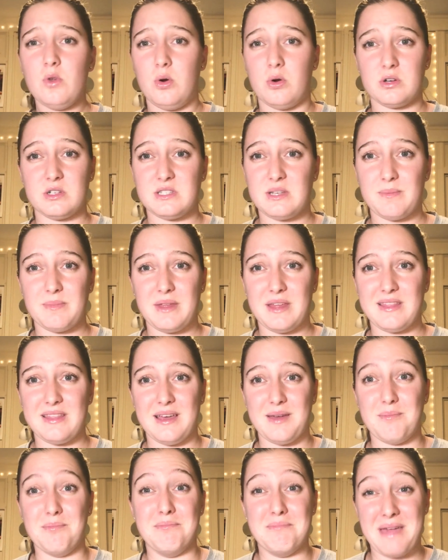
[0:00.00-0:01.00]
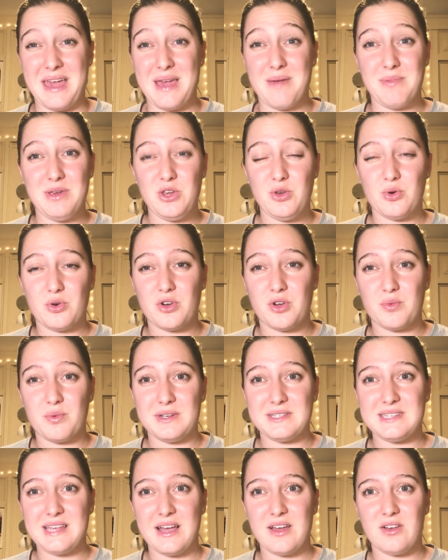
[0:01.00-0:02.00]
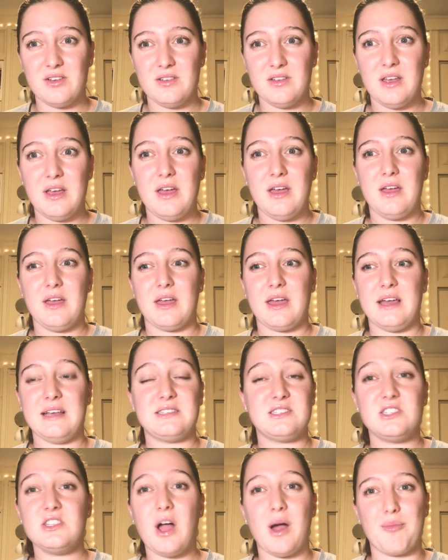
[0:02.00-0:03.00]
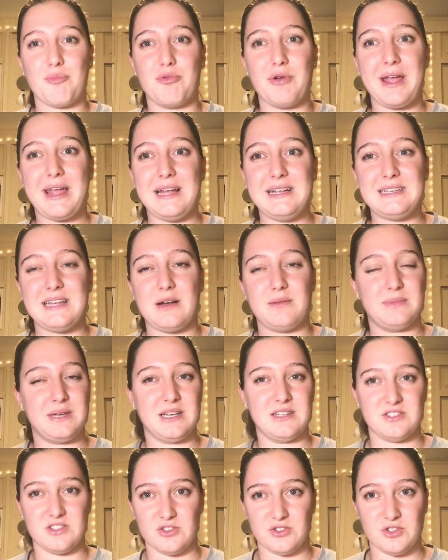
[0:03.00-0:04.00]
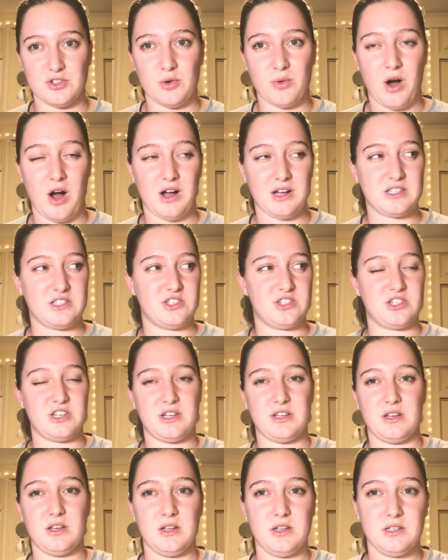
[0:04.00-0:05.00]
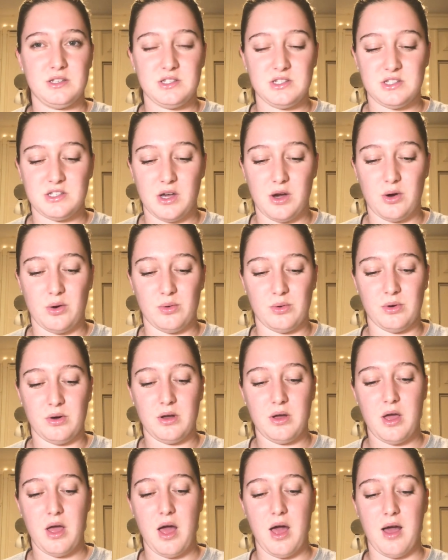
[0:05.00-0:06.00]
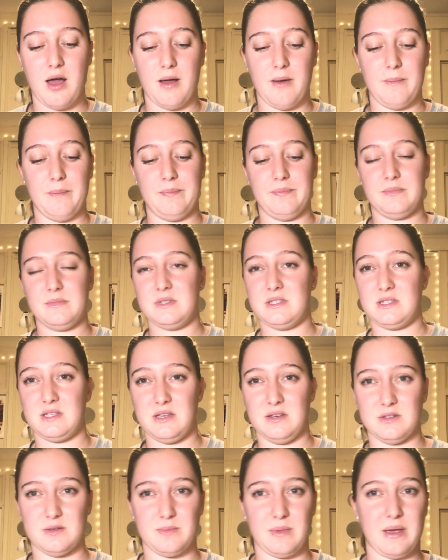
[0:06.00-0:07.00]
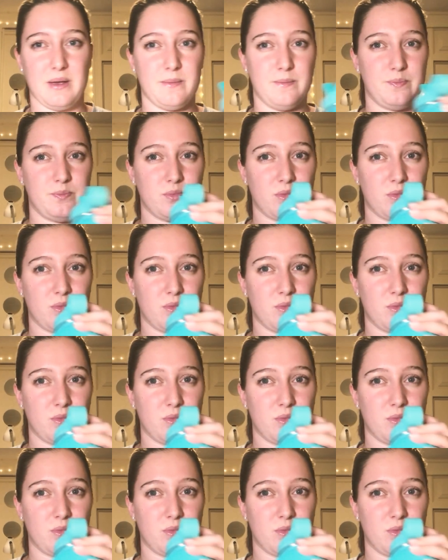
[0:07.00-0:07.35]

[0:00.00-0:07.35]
or something that maybe you could recycle, it's not breaking down because there's no oxygen. So, excuse me.